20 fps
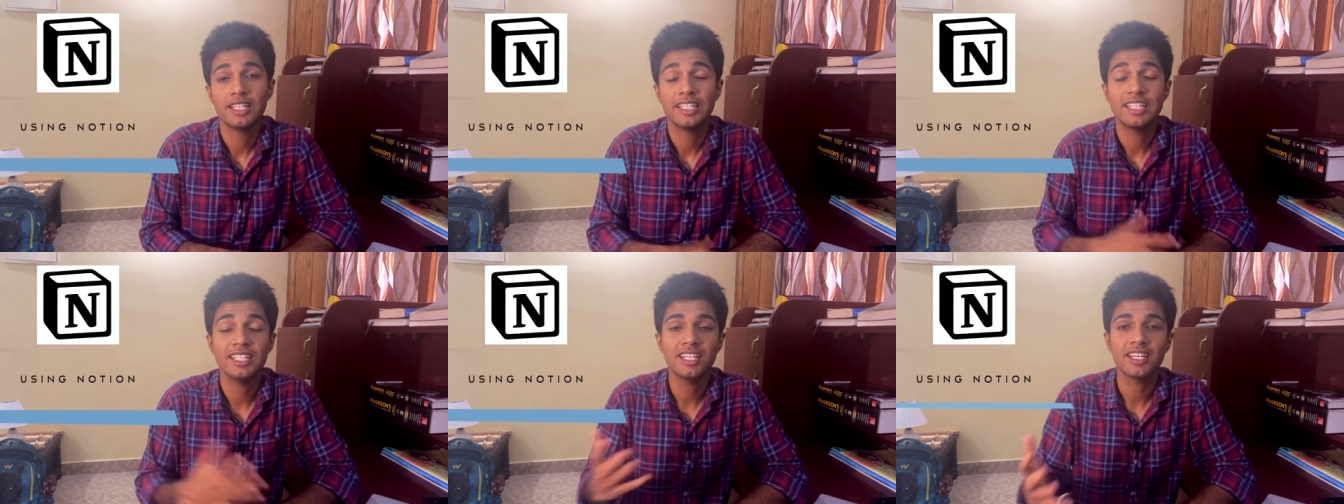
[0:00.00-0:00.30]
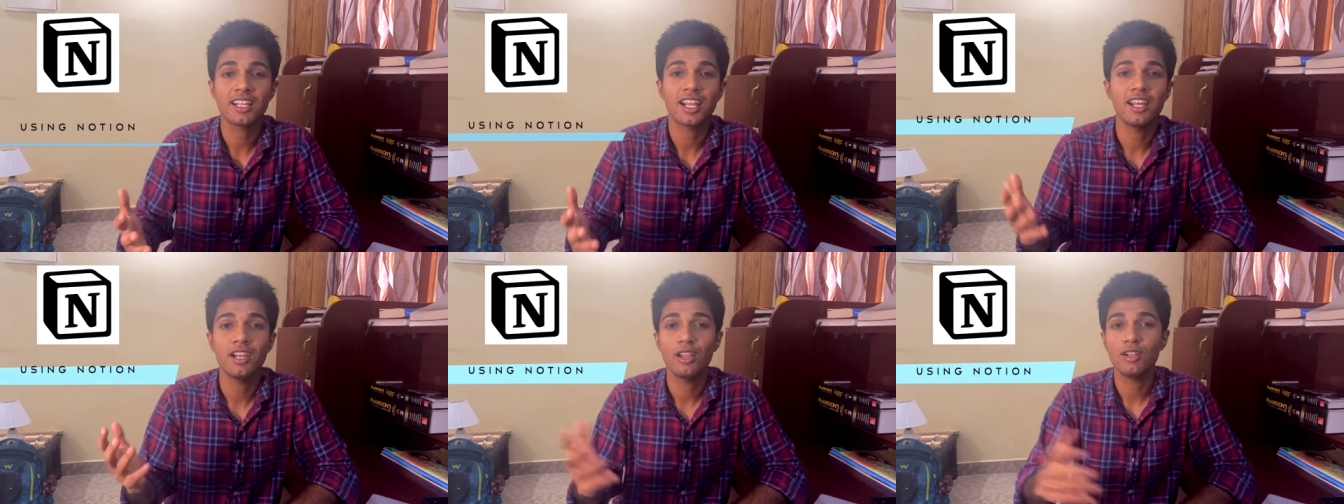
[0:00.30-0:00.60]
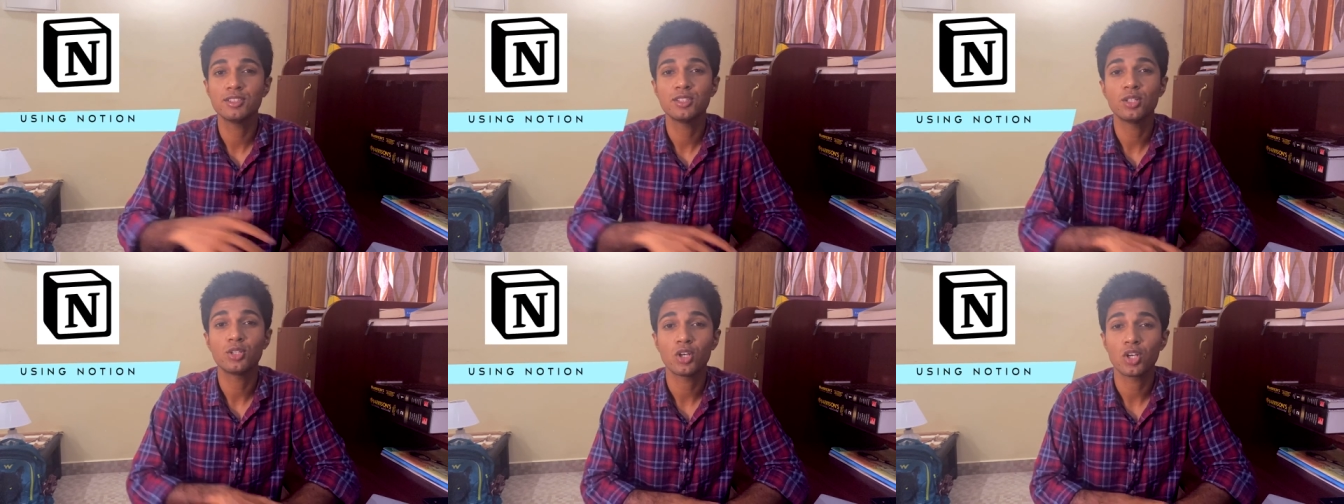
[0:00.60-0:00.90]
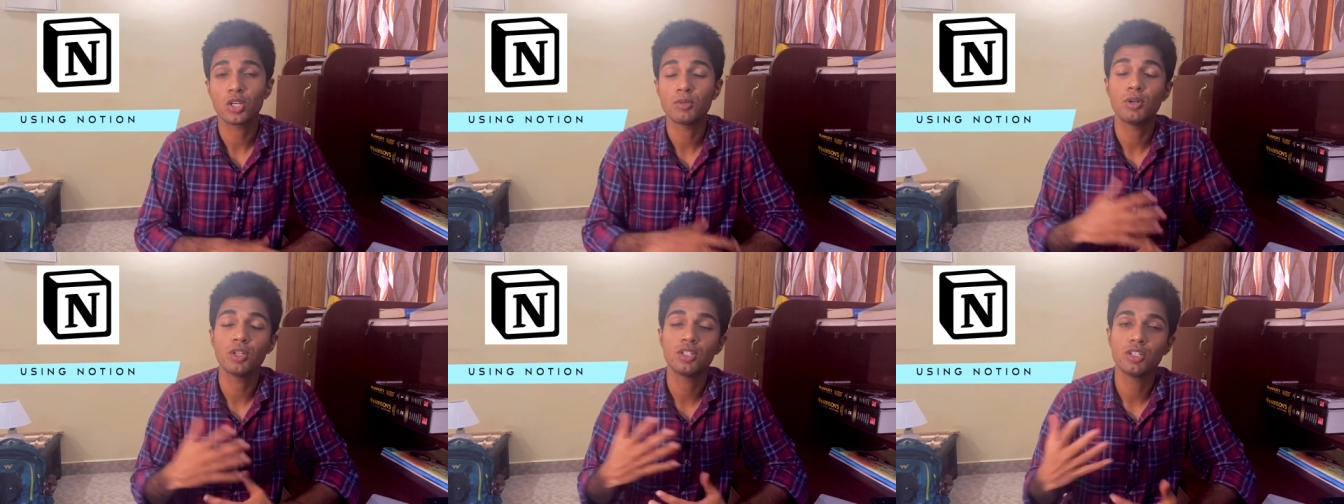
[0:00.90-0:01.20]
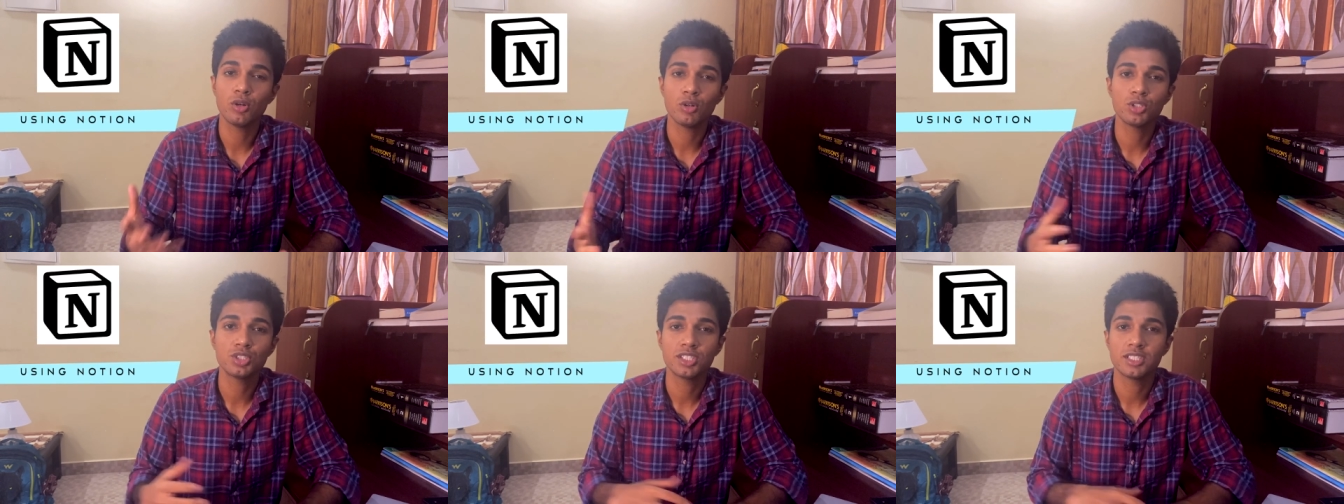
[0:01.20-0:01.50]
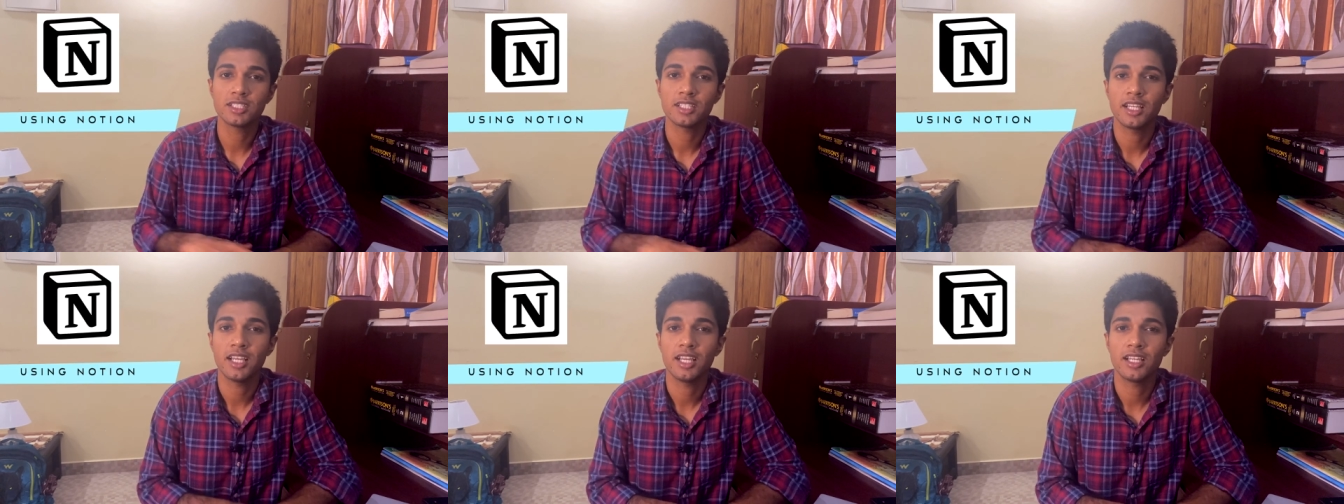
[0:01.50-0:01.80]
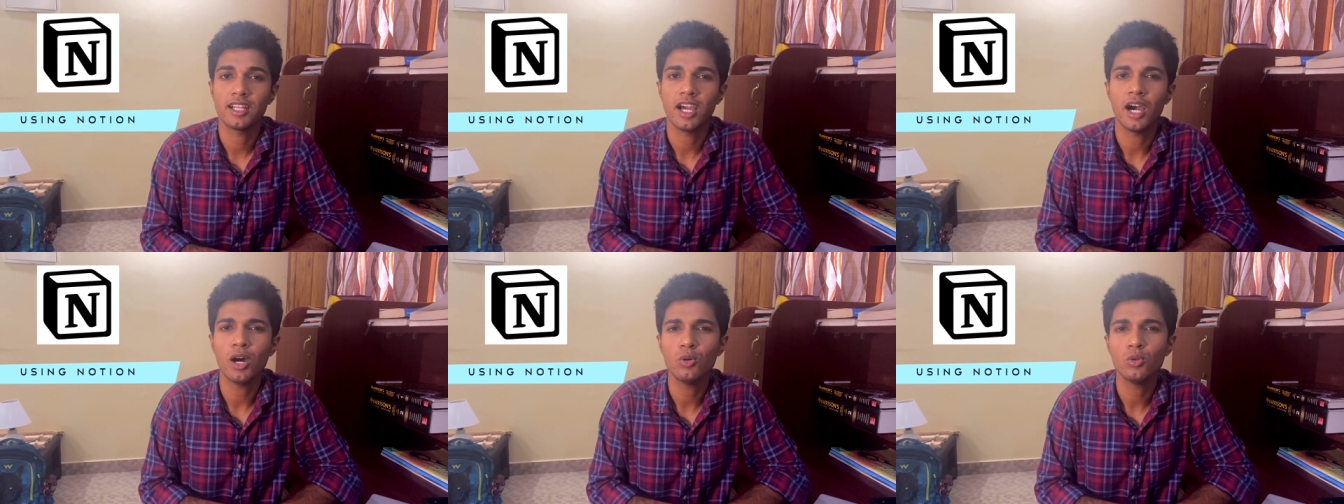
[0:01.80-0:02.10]
Here I'll also talk about Notion
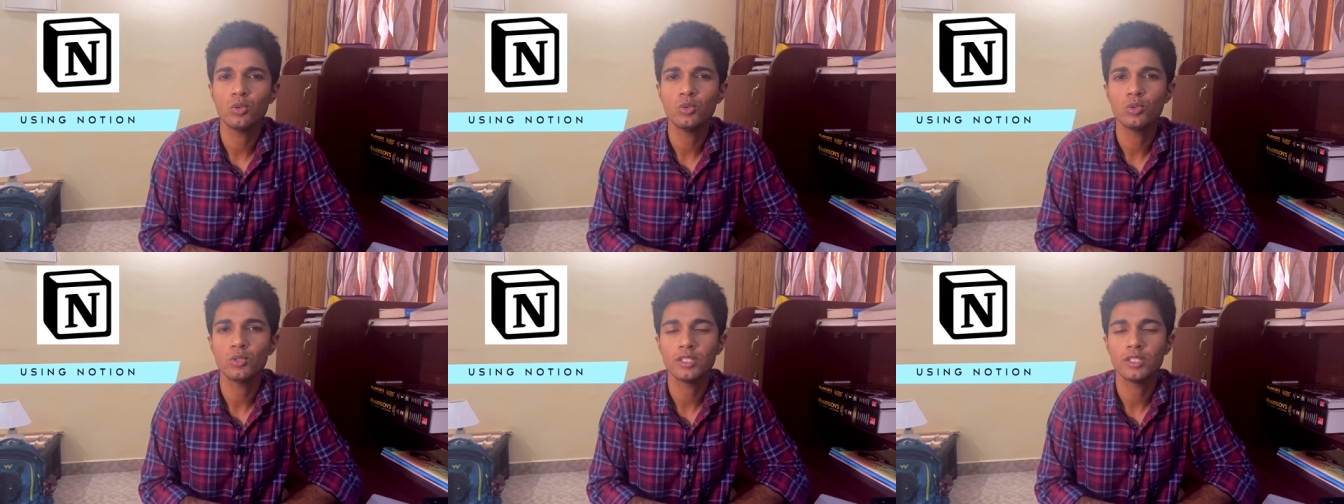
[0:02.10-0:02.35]
and how